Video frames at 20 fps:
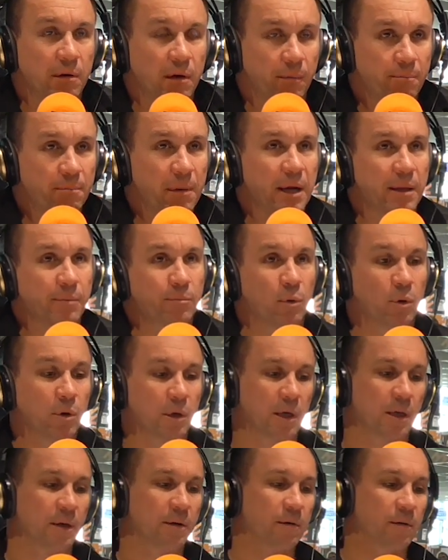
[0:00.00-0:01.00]
on Matty
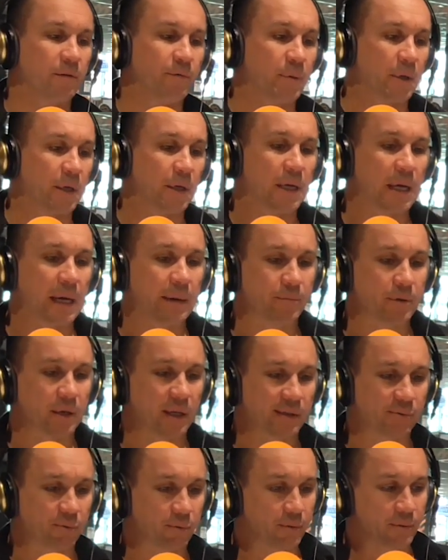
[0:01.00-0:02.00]
Moylan of being
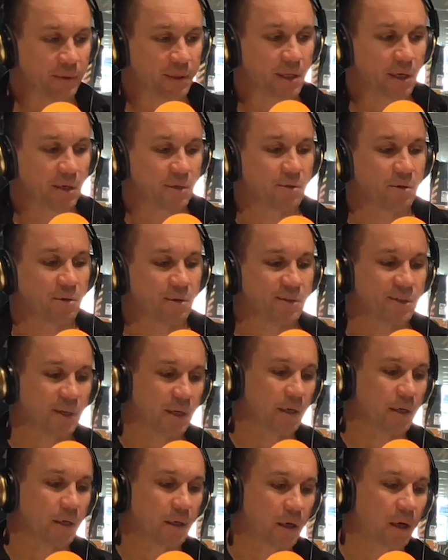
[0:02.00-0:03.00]
captain, as we touched on a
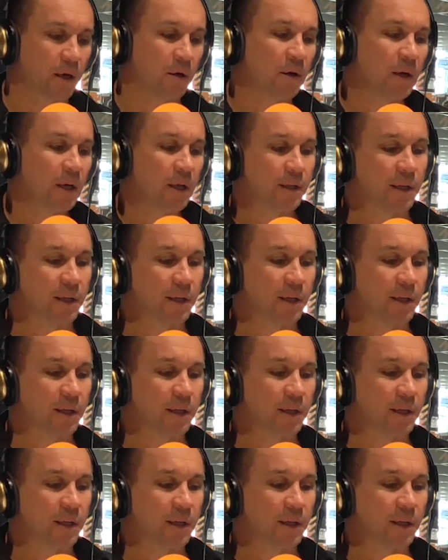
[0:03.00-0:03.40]
second ago,